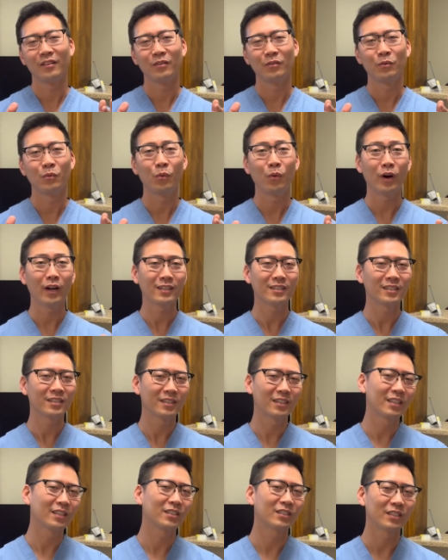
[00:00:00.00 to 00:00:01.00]
what's
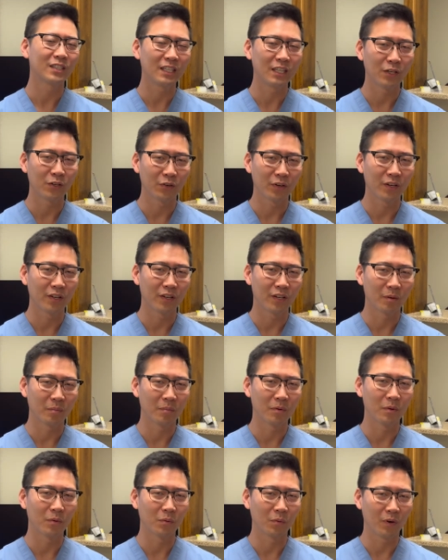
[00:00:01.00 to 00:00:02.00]
the secret
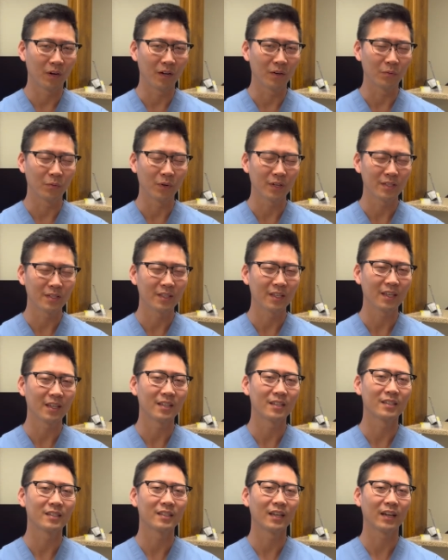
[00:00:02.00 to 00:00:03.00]
number one? What's the
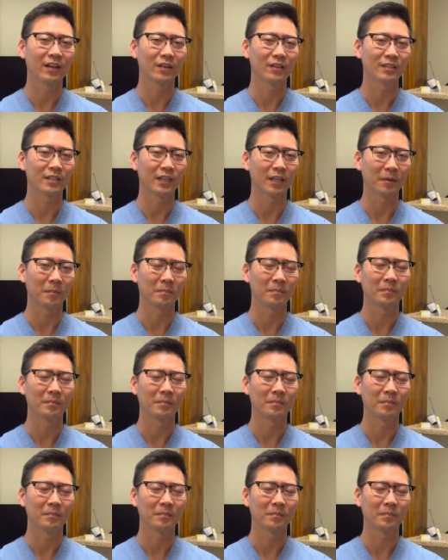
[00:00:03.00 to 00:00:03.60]
insider tip?